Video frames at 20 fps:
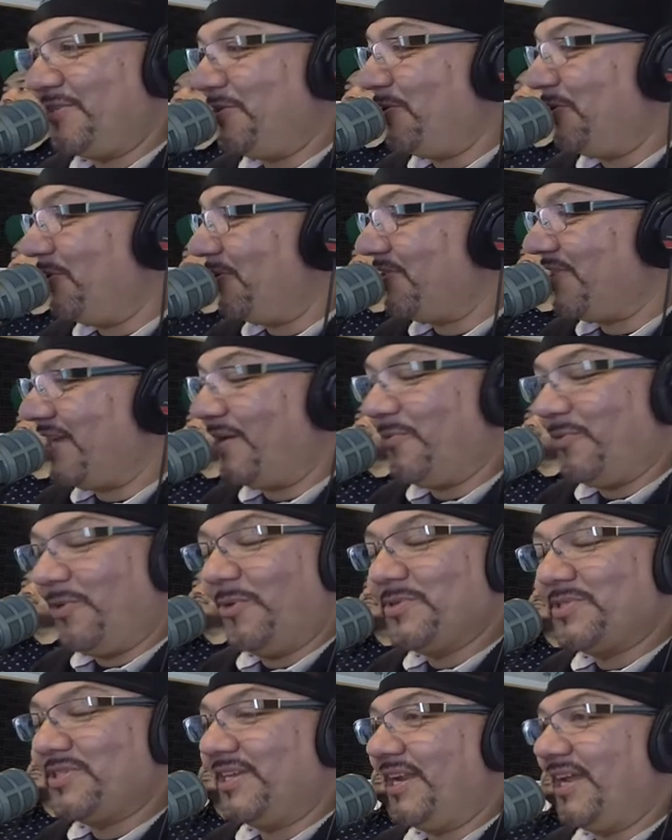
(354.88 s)
and you know that we're
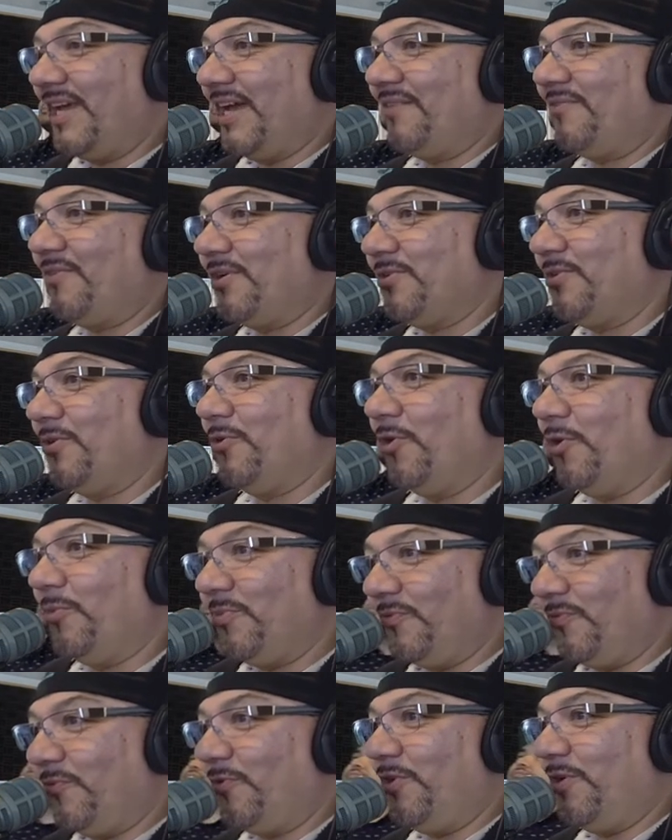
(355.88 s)
always gonna have our door
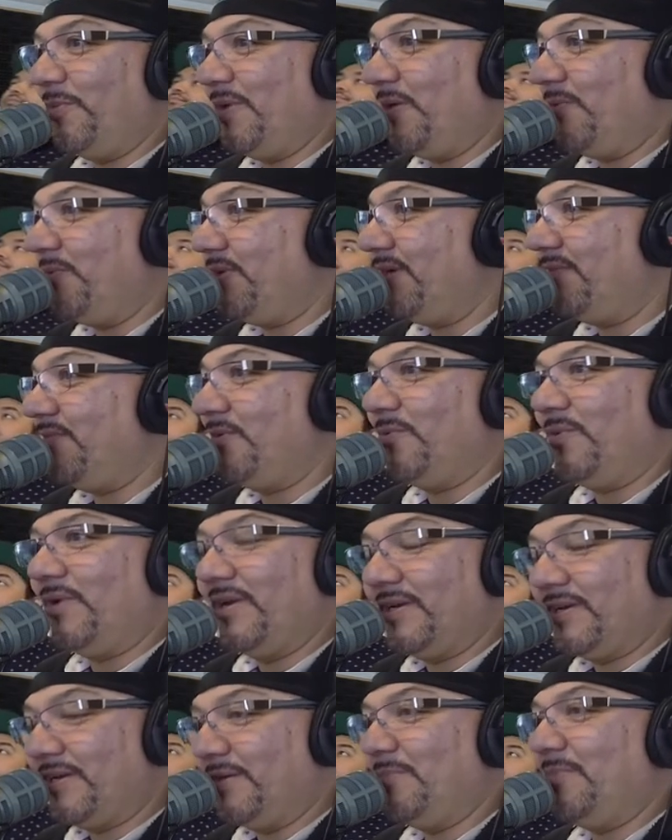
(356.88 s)
open for you, man. Thank whenever you, you
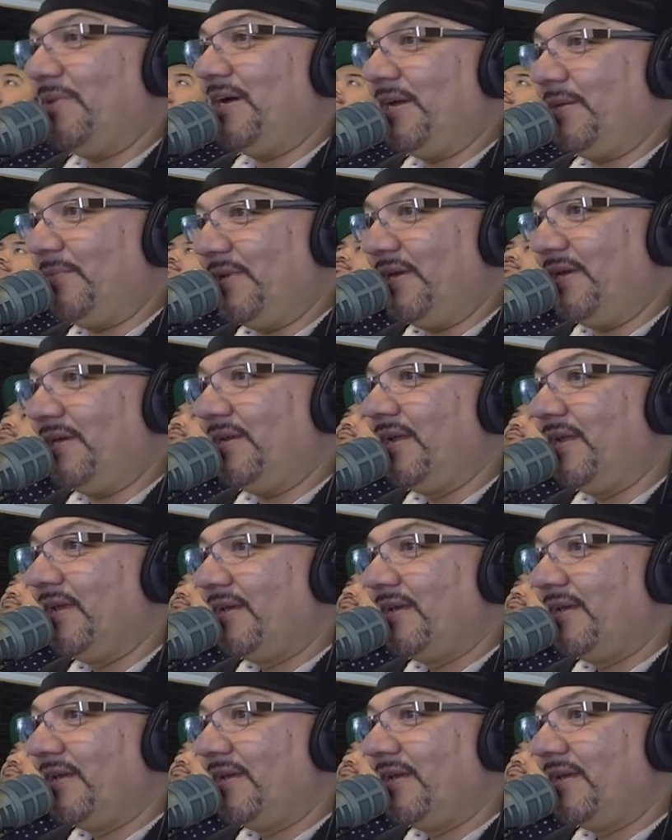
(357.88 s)
want to come Thank by, you. man. I